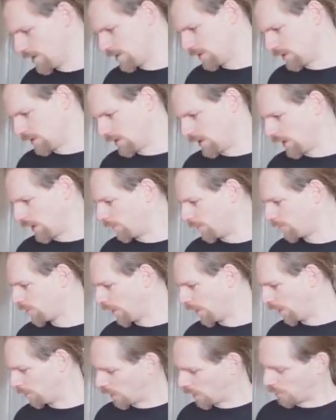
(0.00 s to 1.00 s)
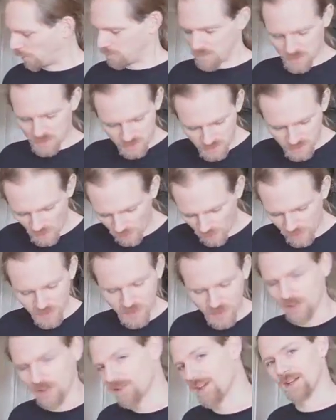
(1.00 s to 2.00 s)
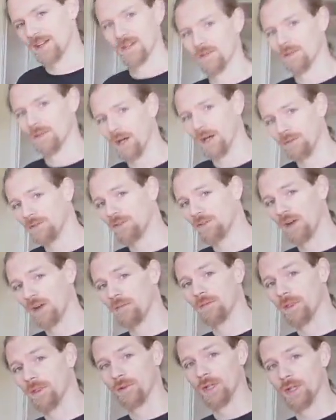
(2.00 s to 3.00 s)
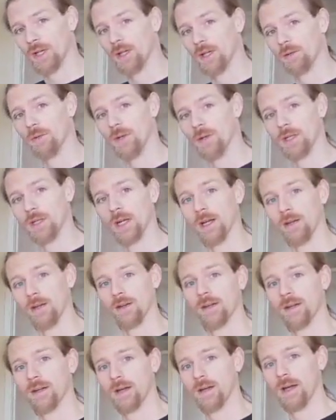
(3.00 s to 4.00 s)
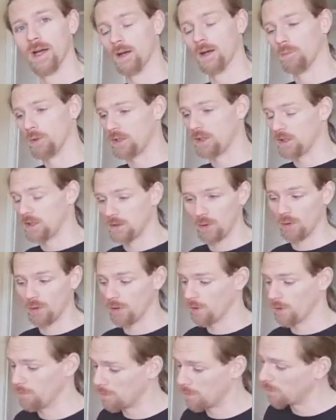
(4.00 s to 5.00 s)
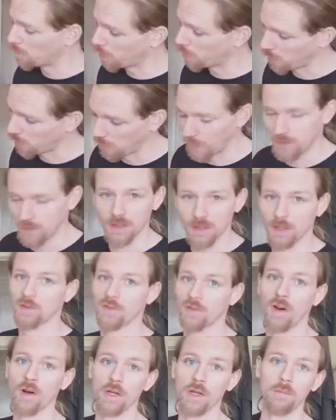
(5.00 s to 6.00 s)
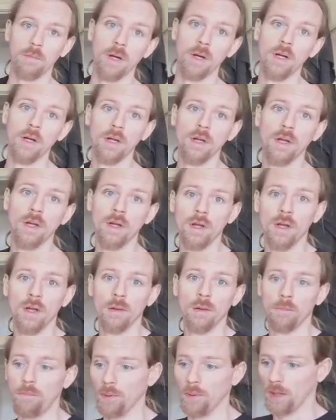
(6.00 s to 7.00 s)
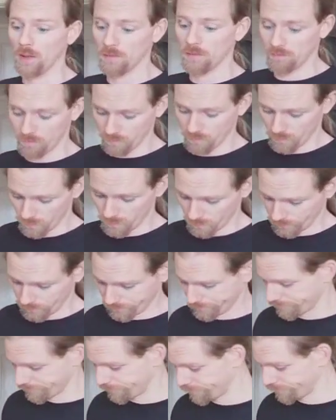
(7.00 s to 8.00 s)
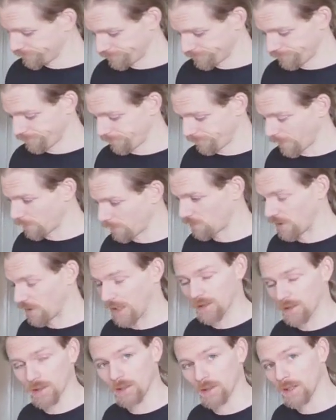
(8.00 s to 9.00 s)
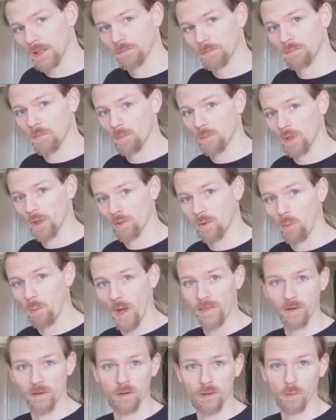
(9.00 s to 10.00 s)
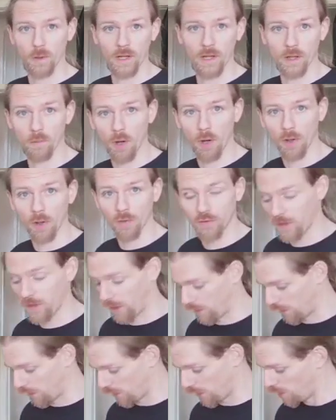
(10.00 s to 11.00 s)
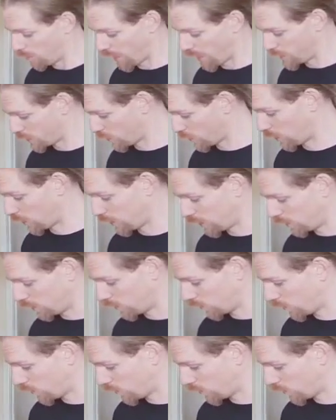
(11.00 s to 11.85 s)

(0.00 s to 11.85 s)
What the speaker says: yeah, I'm gutted these didn't arrive in time for the training weekend. We did order them plenty of time, but sadly, yeah, with the weather the way it was and then the bank holidays